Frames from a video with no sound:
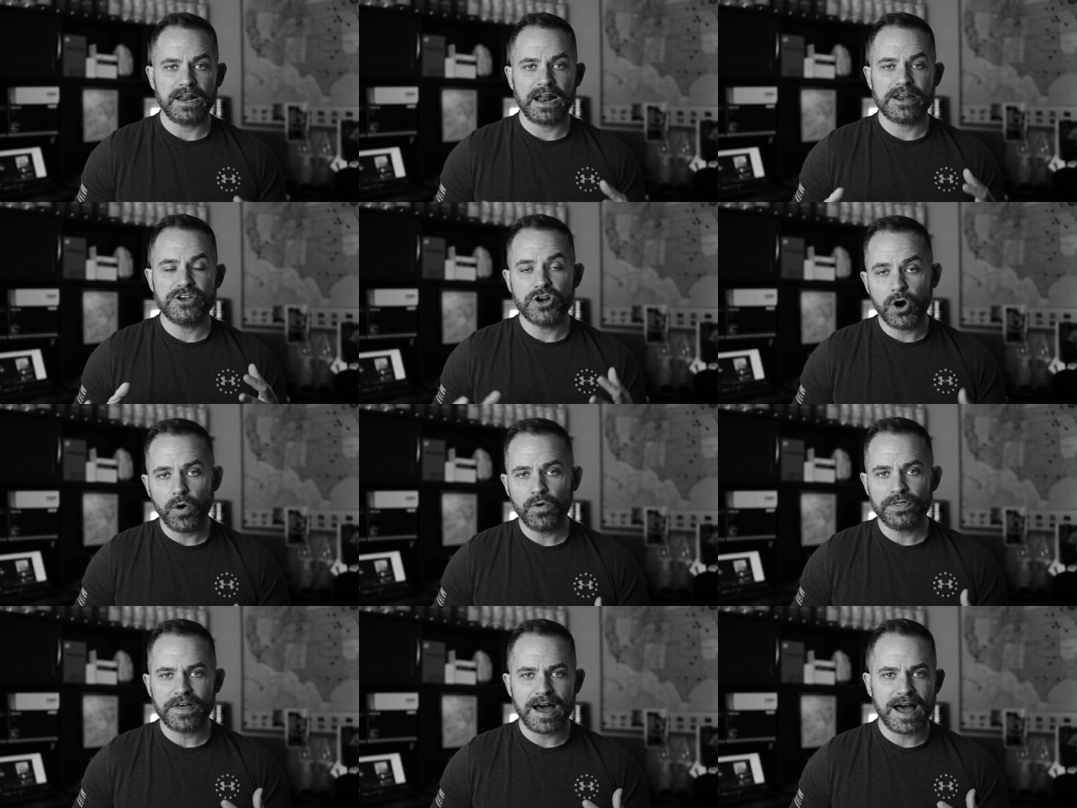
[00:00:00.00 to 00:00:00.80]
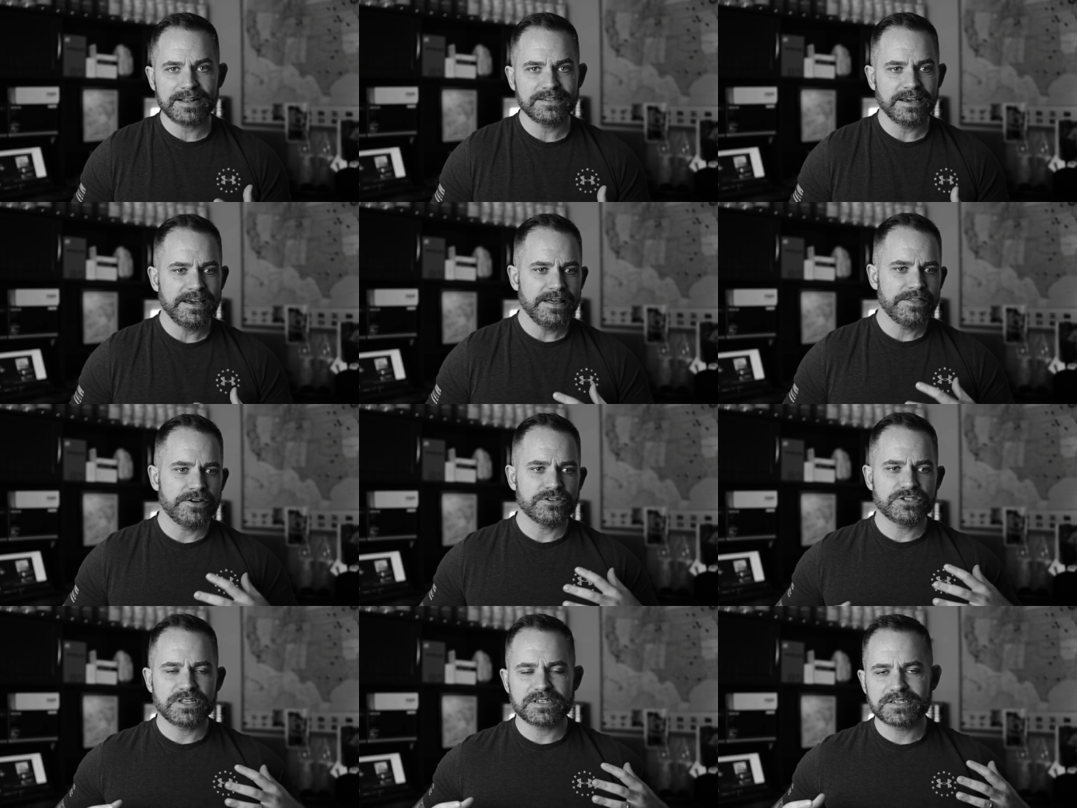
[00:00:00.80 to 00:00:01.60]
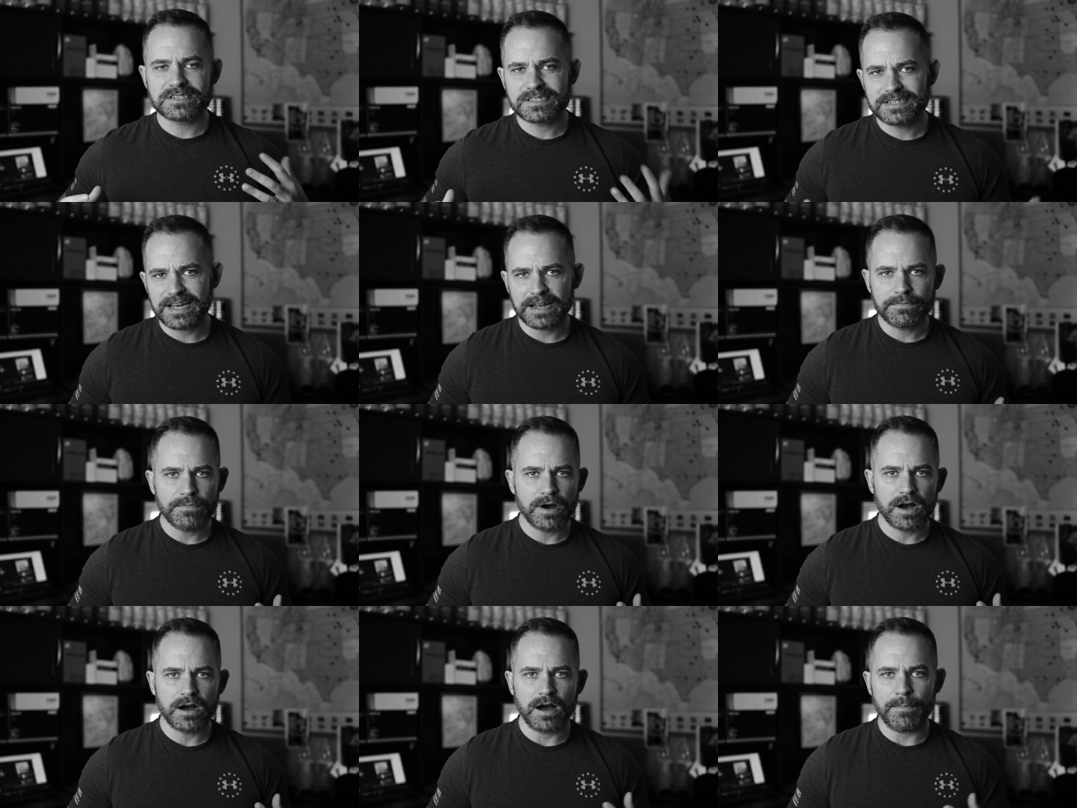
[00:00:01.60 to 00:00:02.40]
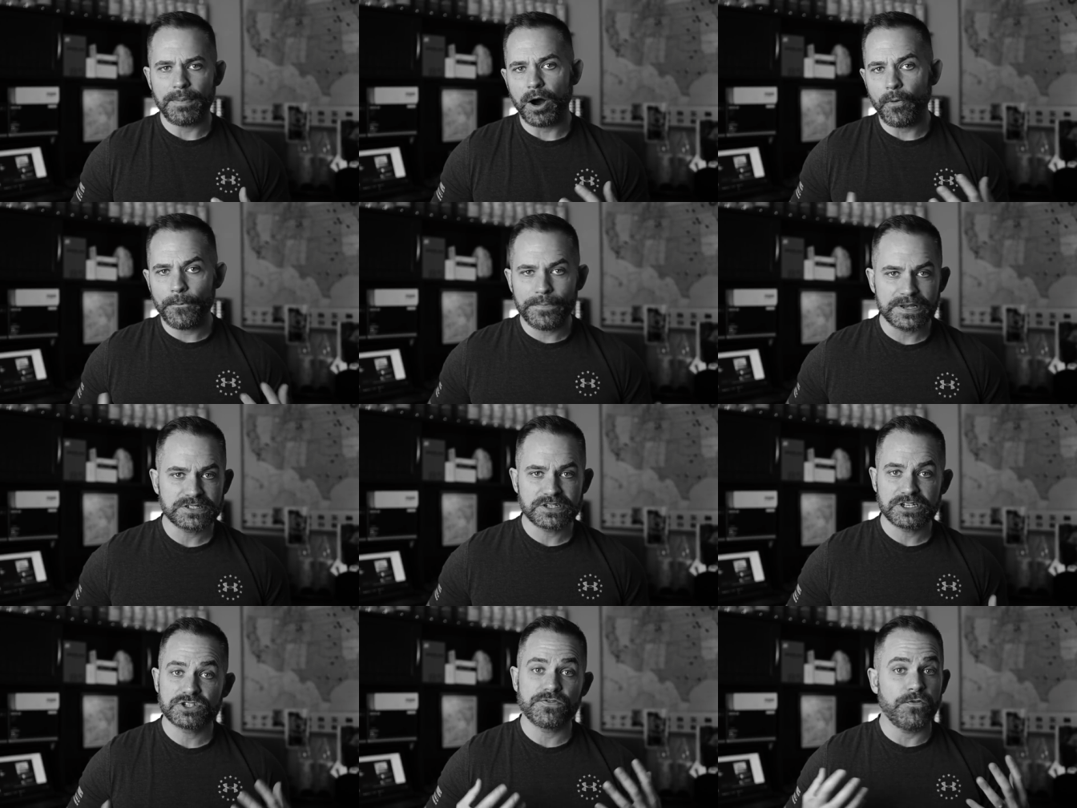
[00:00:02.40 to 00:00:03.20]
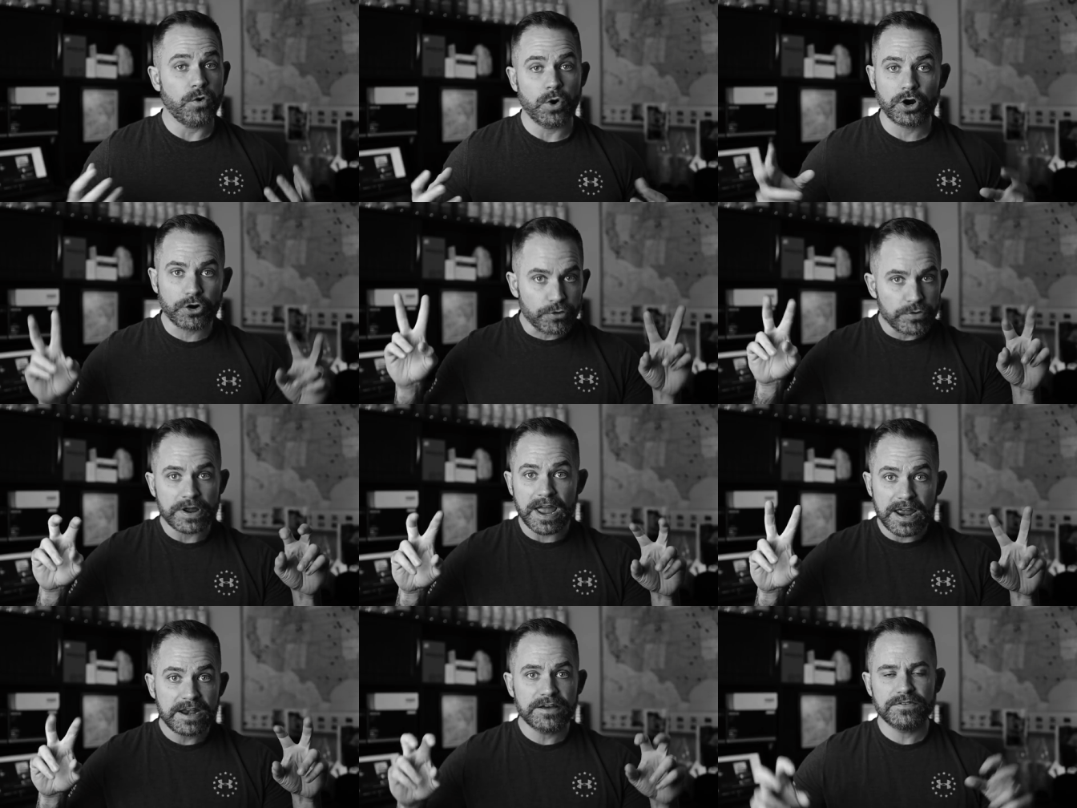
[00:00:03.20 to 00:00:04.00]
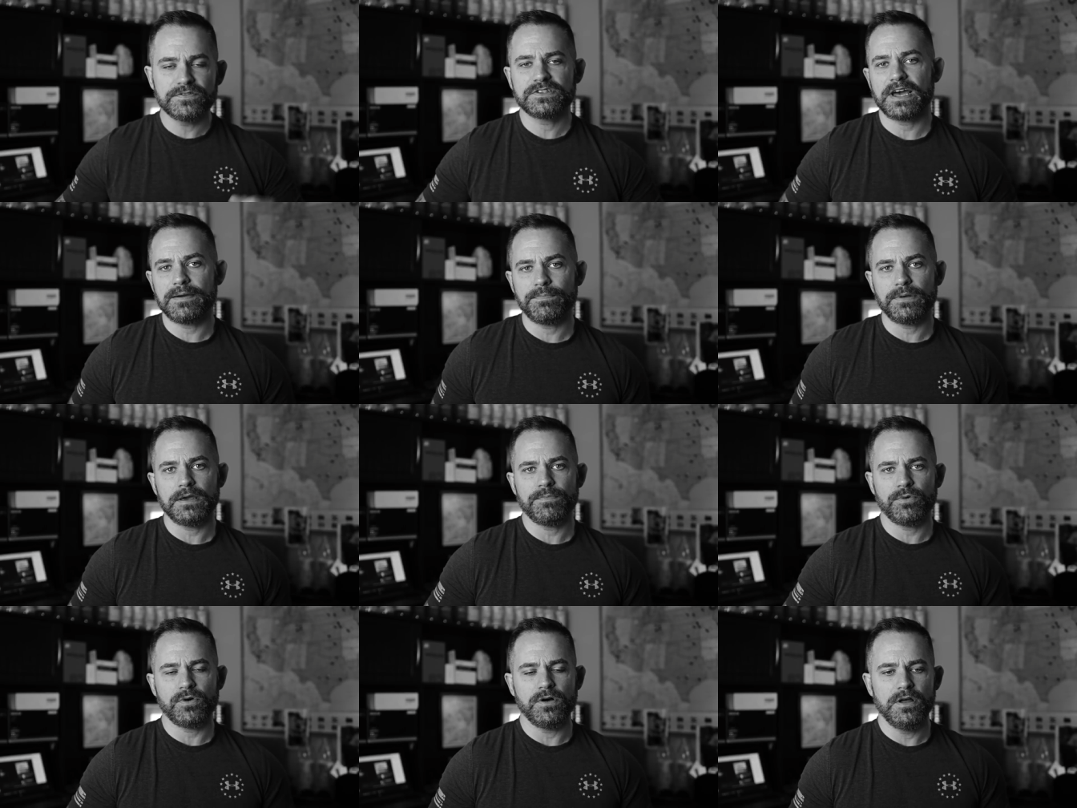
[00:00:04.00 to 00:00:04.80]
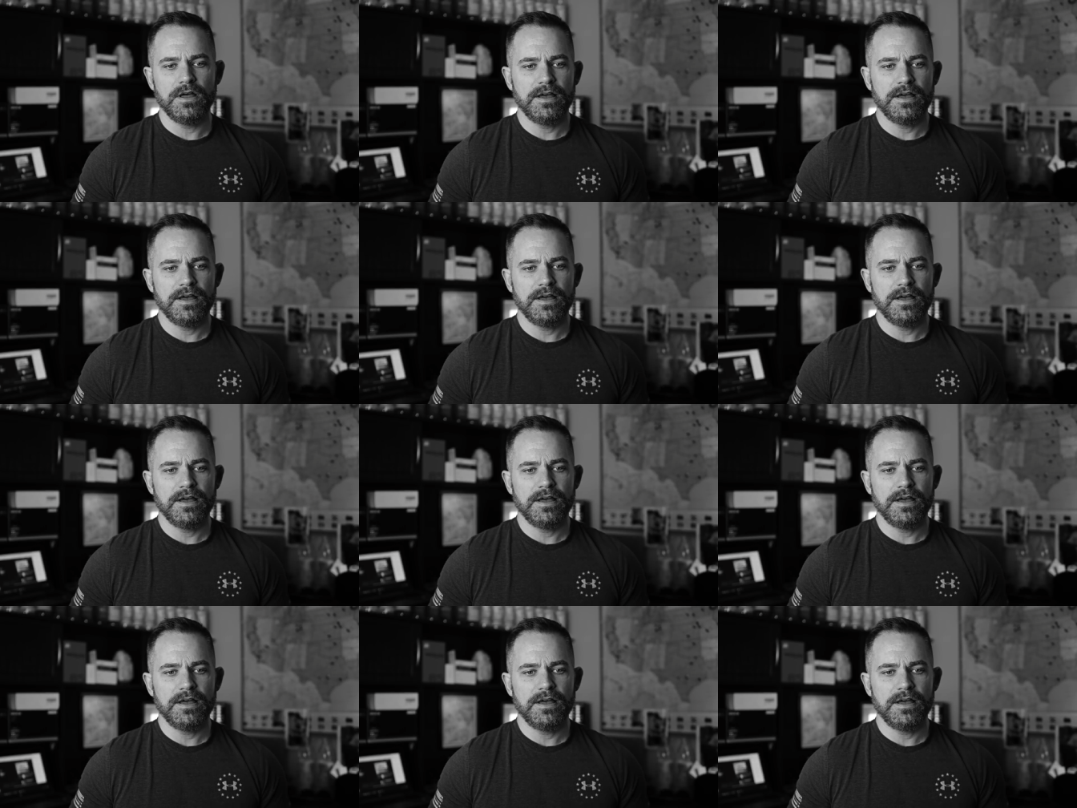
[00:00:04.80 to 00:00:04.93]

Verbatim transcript: And I know that there's this stigma about business for creative type people.